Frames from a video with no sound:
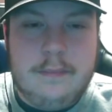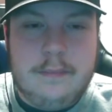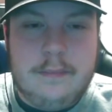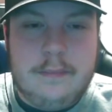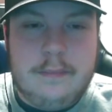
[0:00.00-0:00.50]

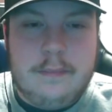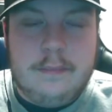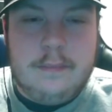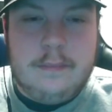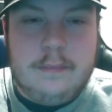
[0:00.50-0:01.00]

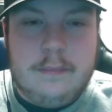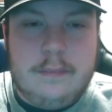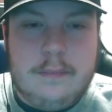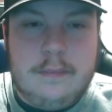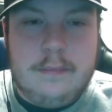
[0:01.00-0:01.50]

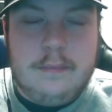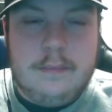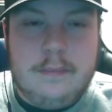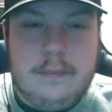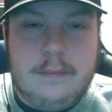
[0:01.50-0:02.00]

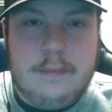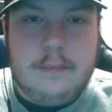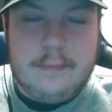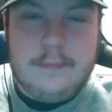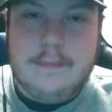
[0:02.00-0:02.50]

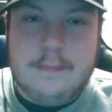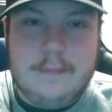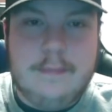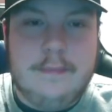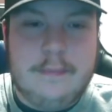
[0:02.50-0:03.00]

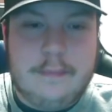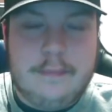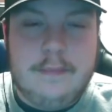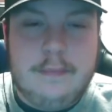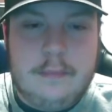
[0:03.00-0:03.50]

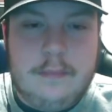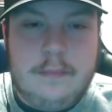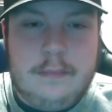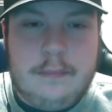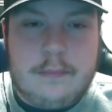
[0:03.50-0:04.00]

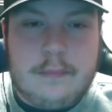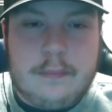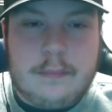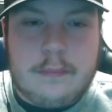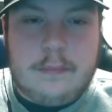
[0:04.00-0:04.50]

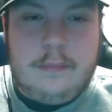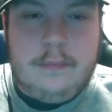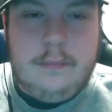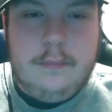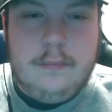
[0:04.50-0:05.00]

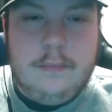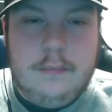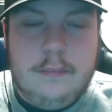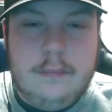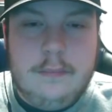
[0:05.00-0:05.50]

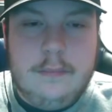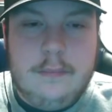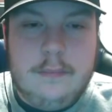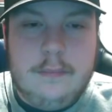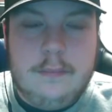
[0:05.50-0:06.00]

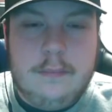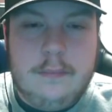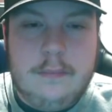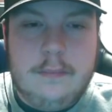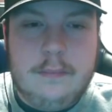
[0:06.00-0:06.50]

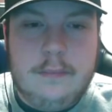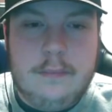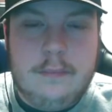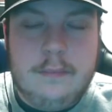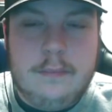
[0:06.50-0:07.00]

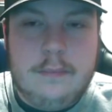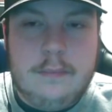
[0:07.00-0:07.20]
This person isn't speaking.